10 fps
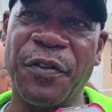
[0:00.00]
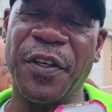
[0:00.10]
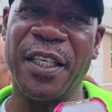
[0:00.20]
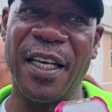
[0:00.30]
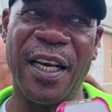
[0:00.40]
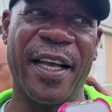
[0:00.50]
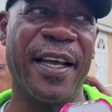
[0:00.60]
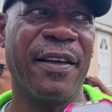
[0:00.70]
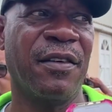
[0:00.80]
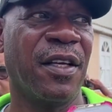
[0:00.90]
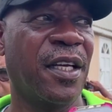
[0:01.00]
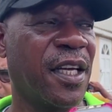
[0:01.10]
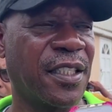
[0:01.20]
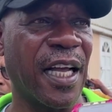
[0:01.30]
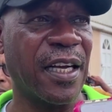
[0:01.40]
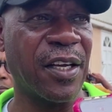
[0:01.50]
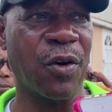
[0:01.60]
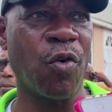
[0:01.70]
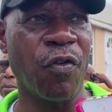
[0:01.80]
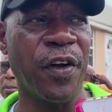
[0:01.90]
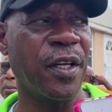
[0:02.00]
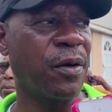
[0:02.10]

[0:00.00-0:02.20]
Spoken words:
the delay is that COVID